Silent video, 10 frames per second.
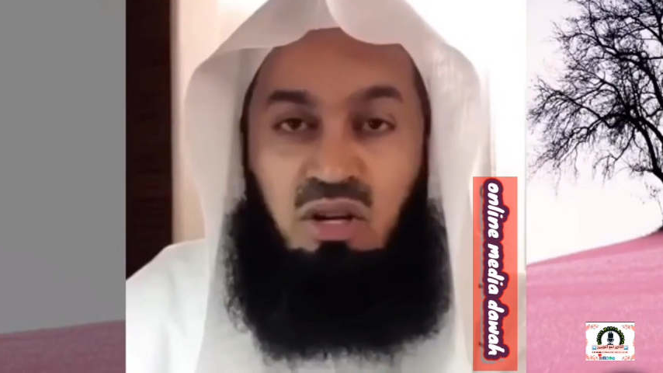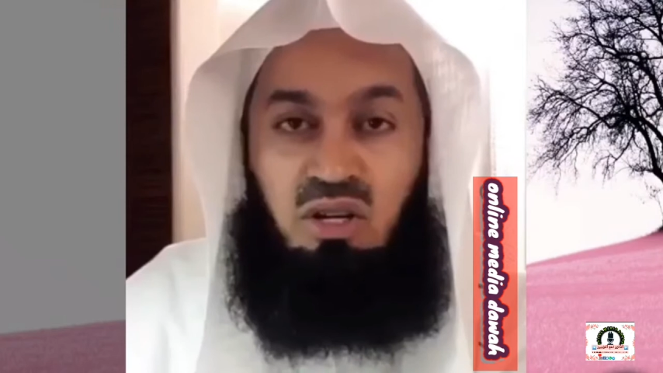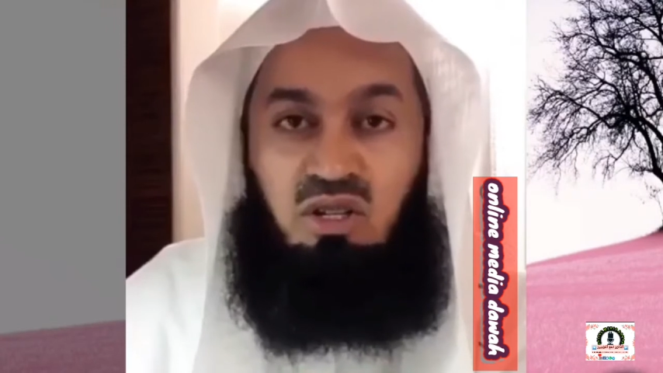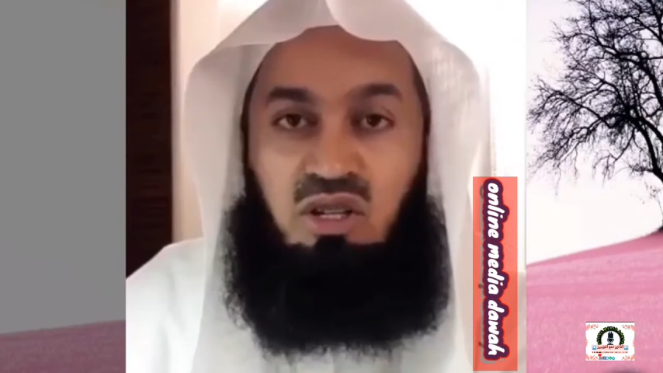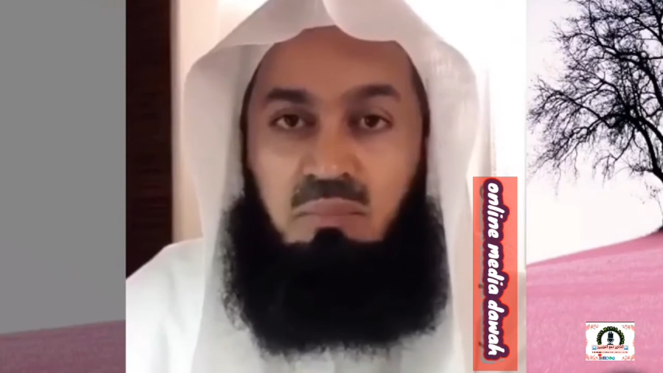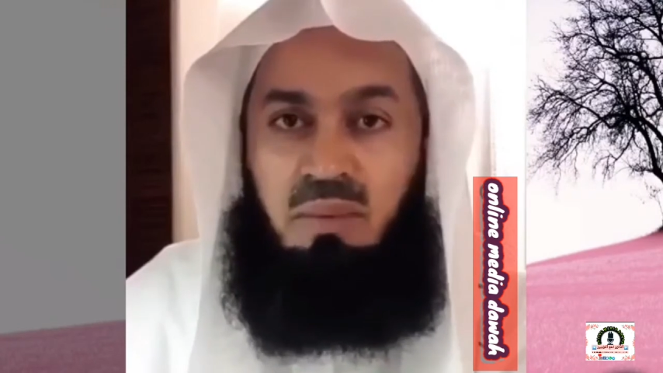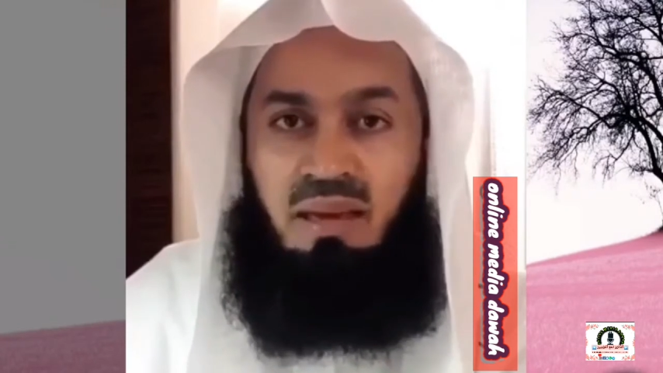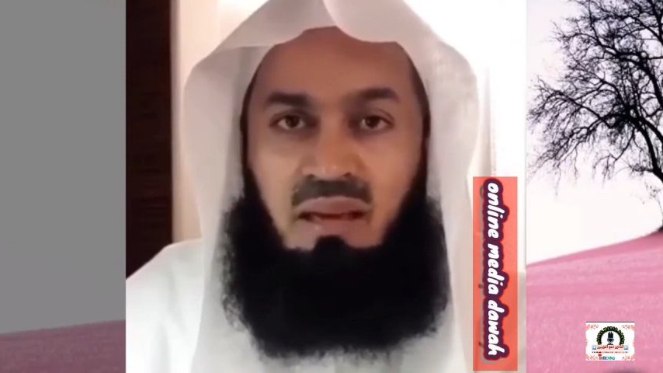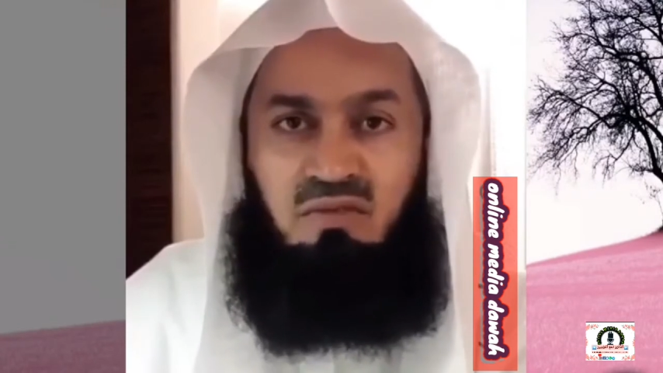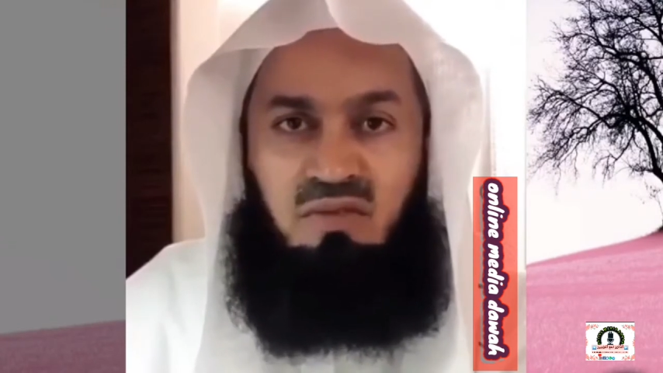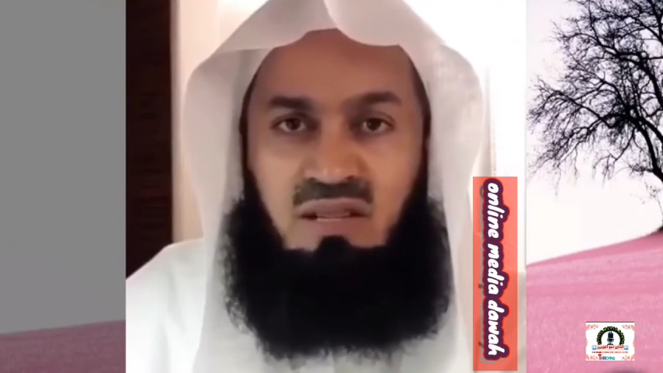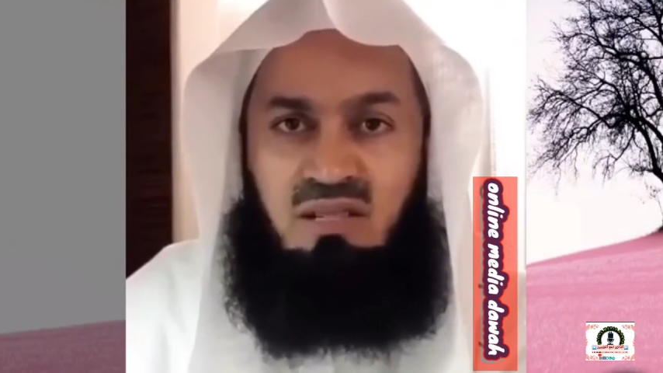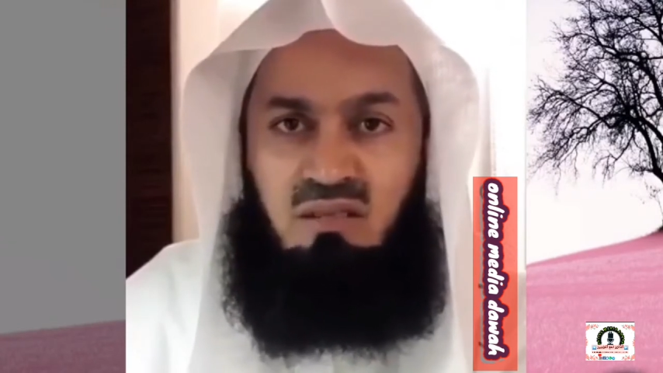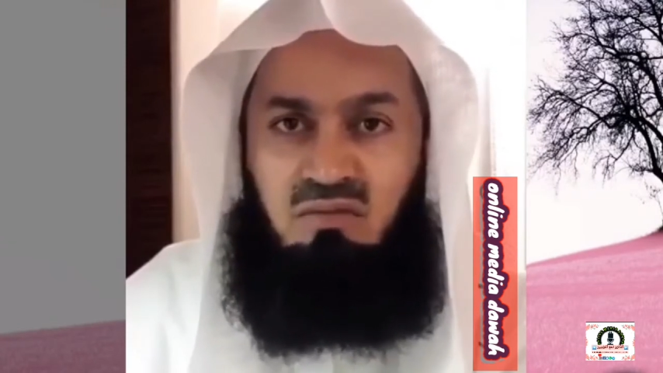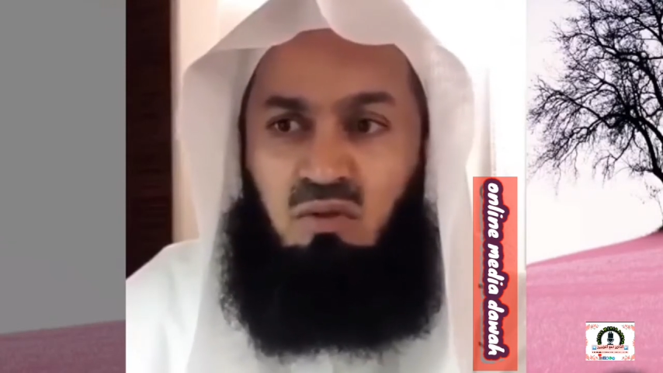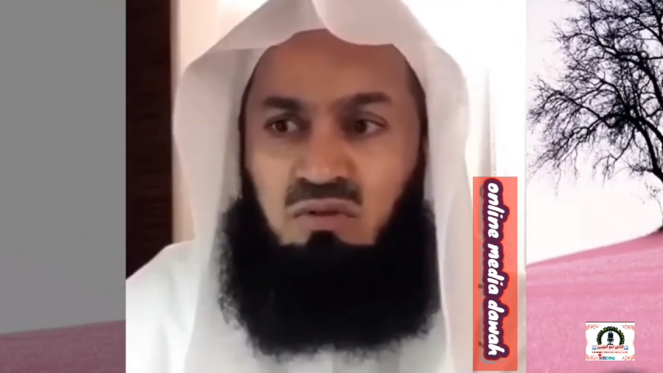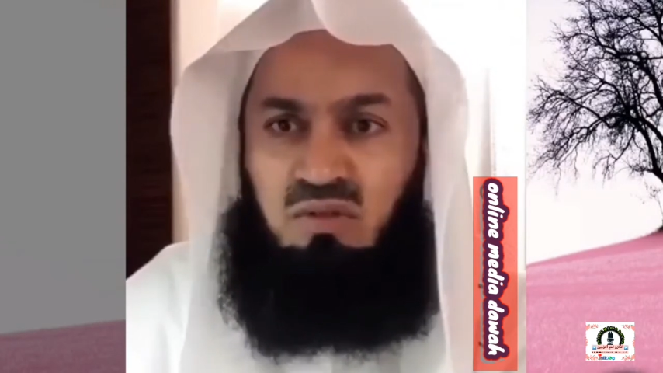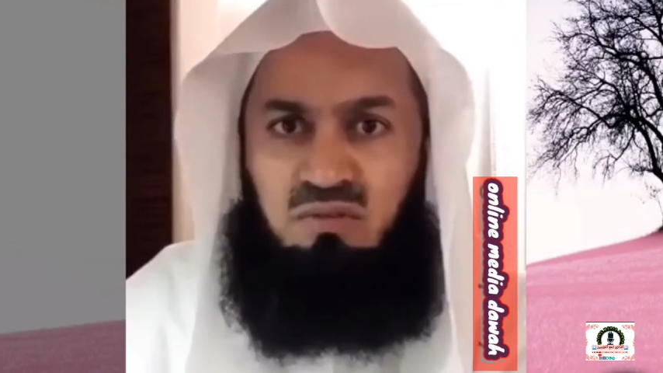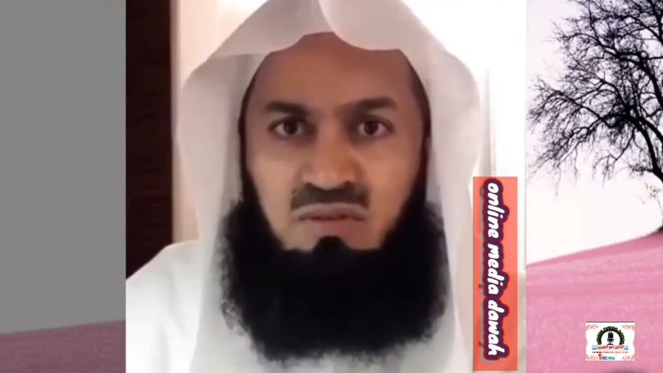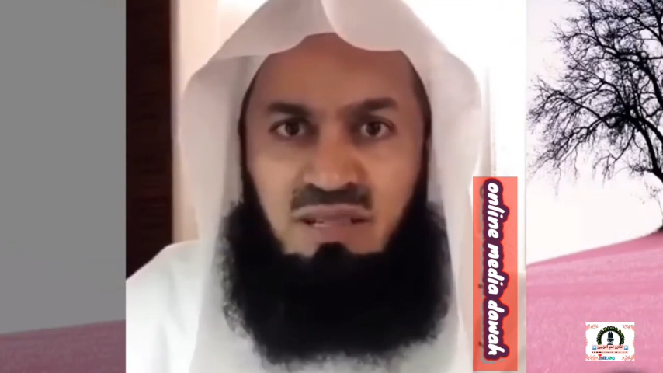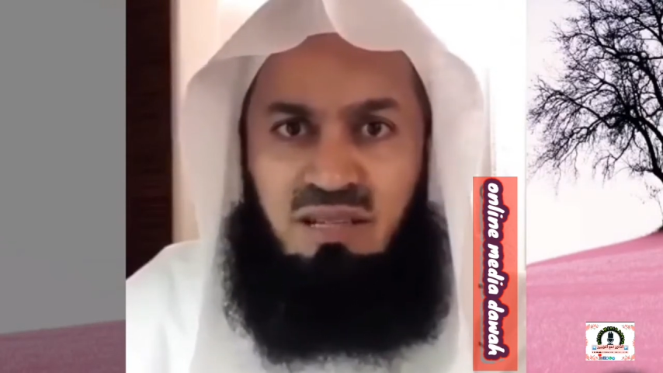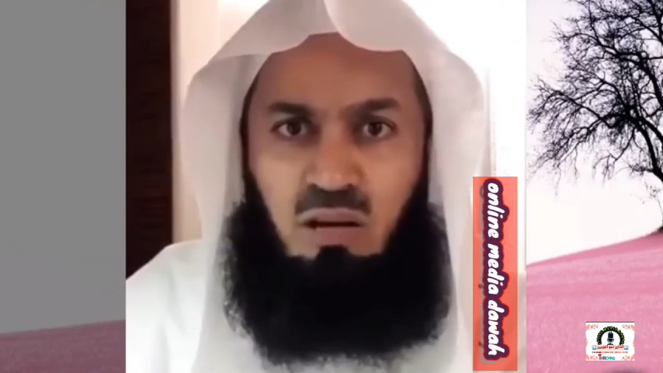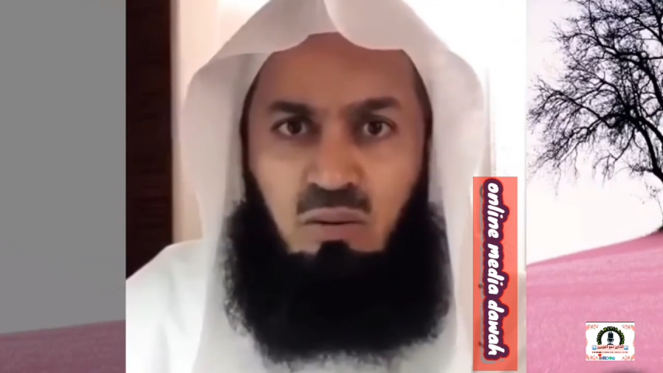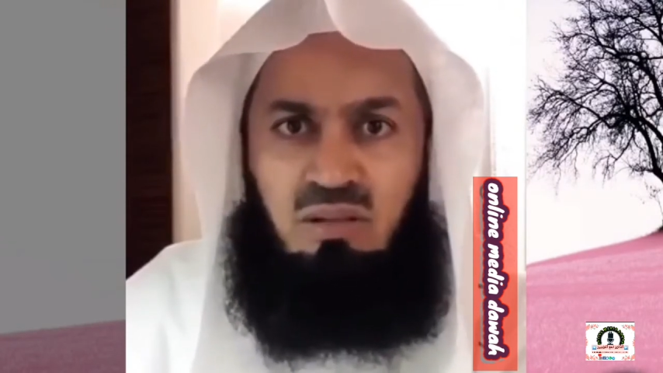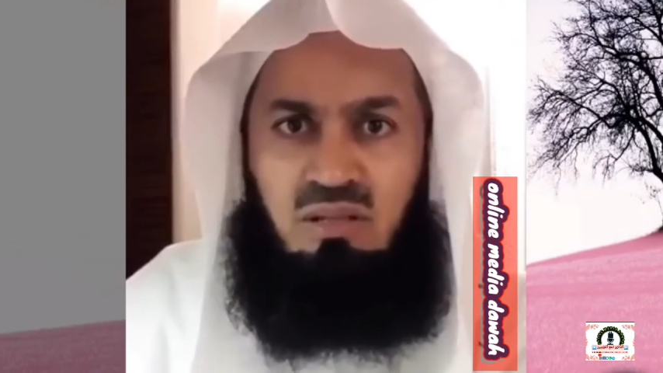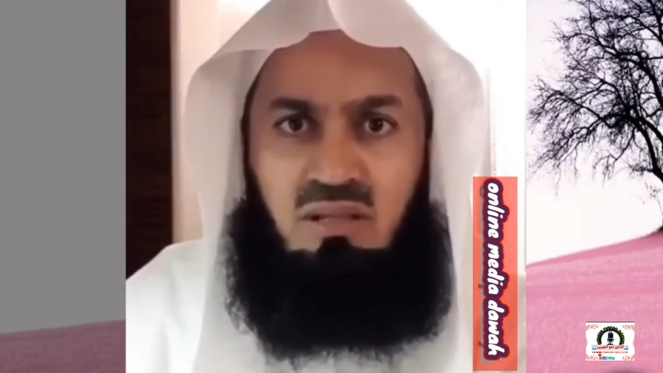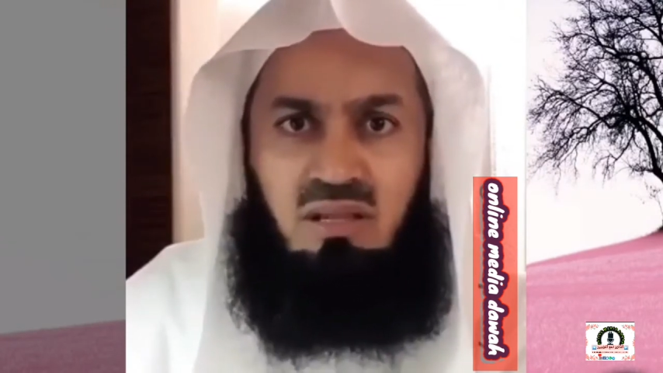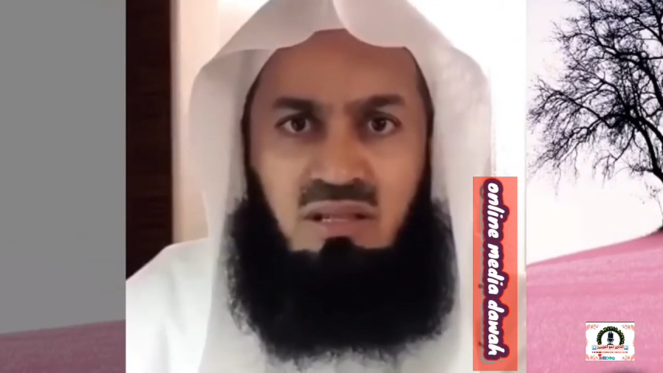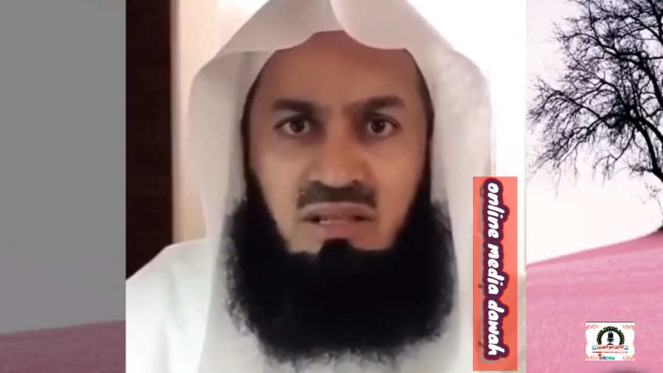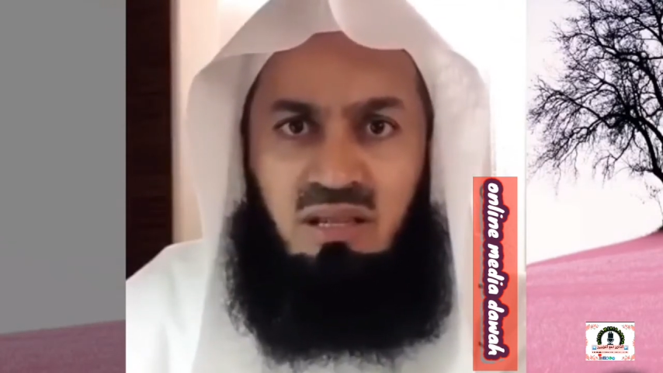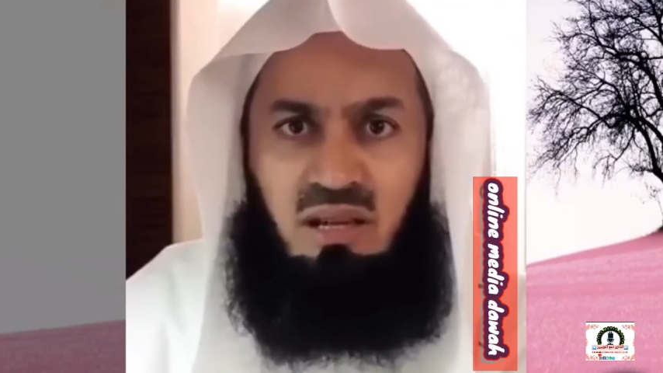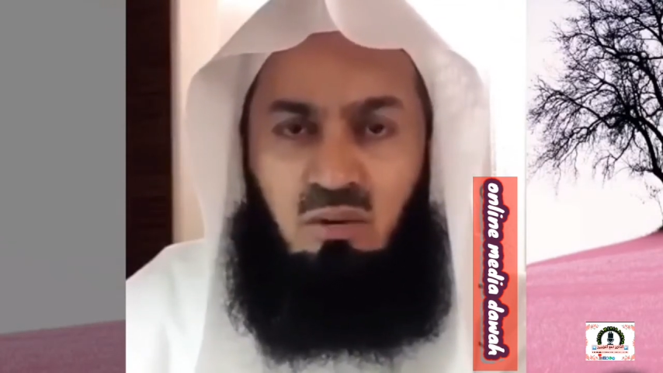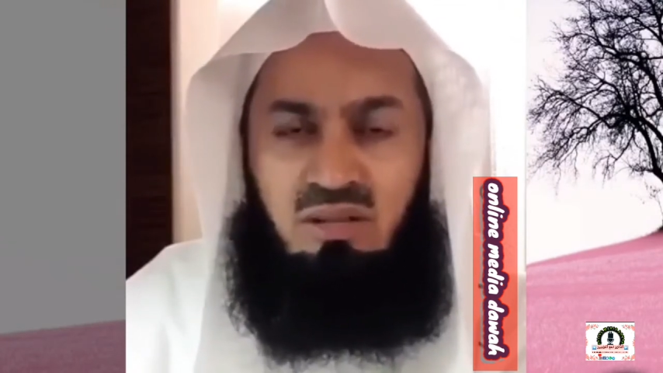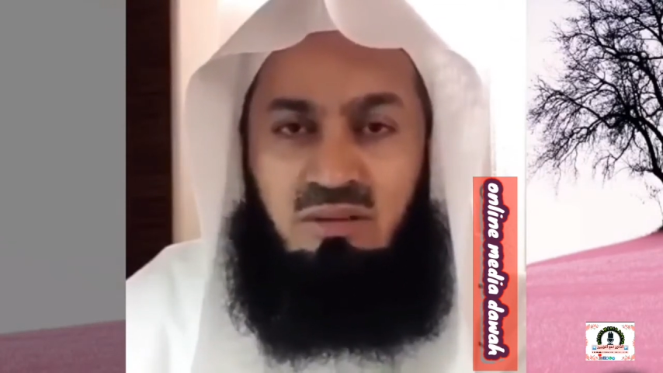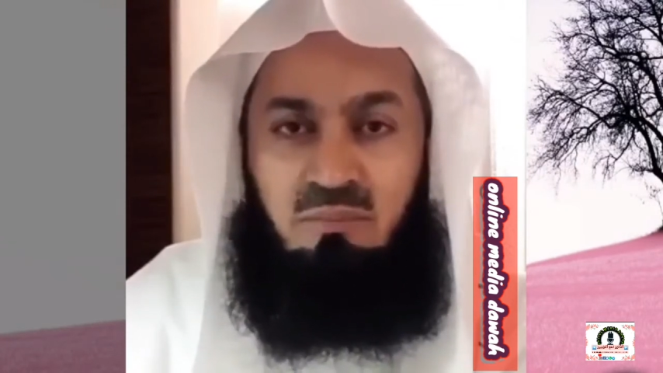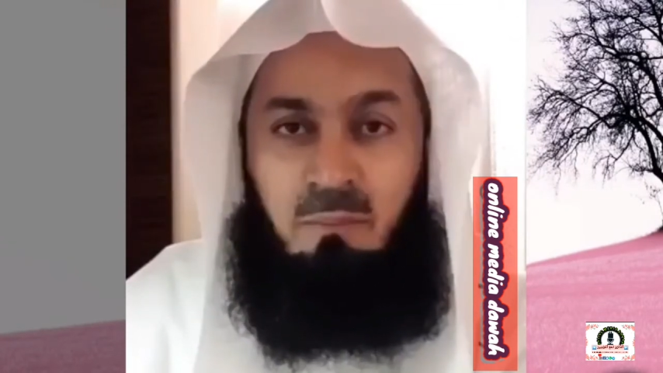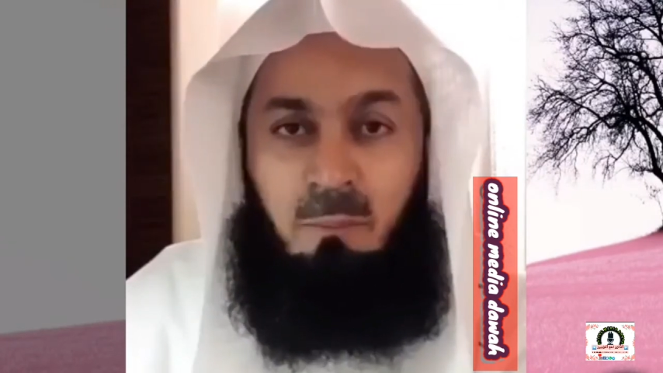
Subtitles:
she may have fasted for 15 hours, 16 hours.